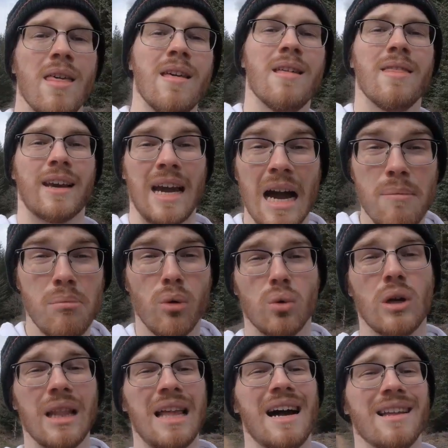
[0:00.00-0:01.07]
The Campbell
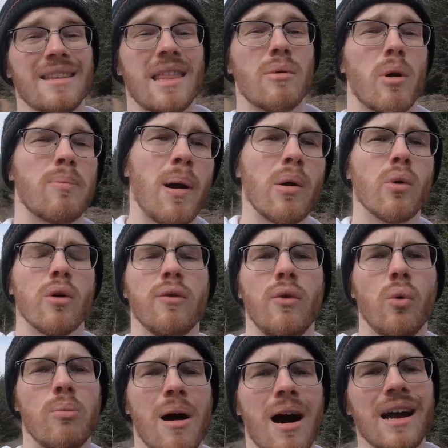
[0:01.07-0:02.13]
clan, they were powerful
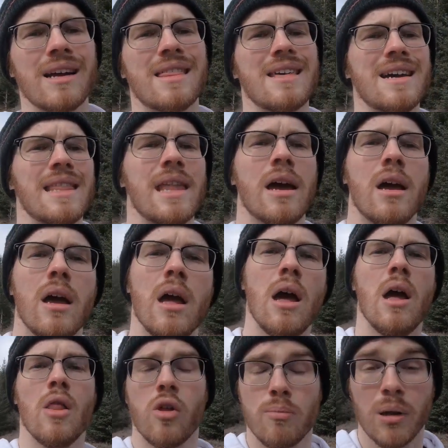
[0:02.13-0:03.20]
back then.
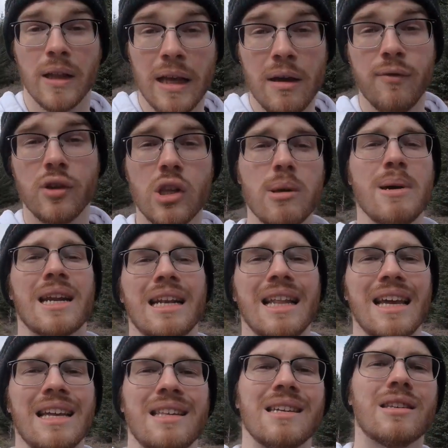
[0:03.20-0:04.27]
They're believed to be
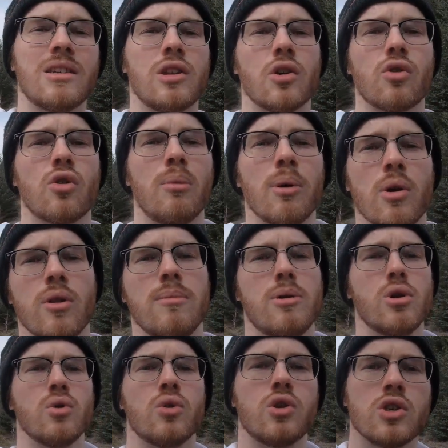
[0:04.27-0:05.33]
related to Robert the
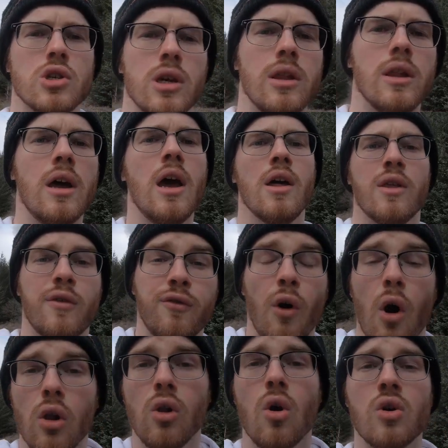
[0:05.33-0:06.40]
Bruce, and they fought
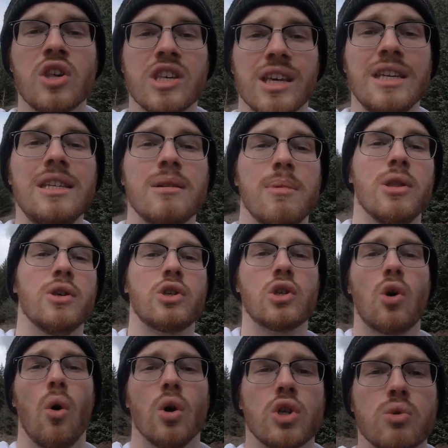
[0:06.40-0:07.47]
alongside him at the
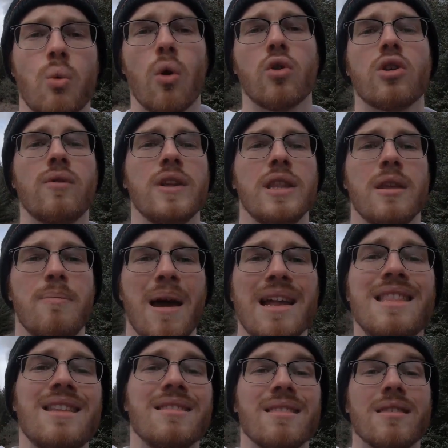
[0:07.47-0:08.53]
Scottish Wars of
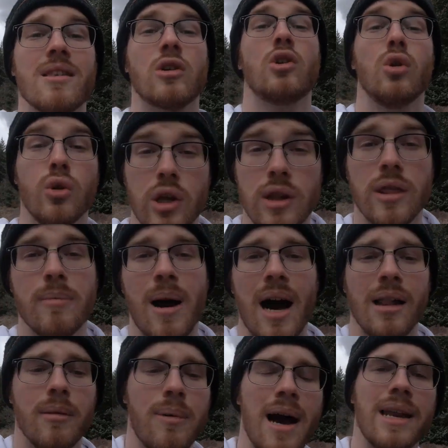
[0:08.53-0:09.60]
Independence, including the Battle
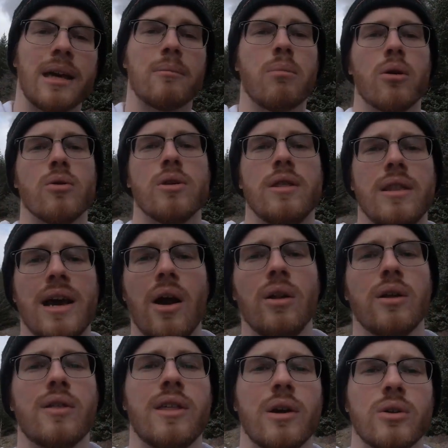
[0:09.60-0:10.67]
of Bannockburn in the early
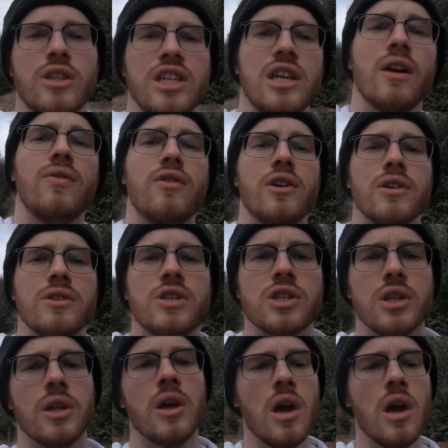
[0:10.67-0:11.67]
1300s. And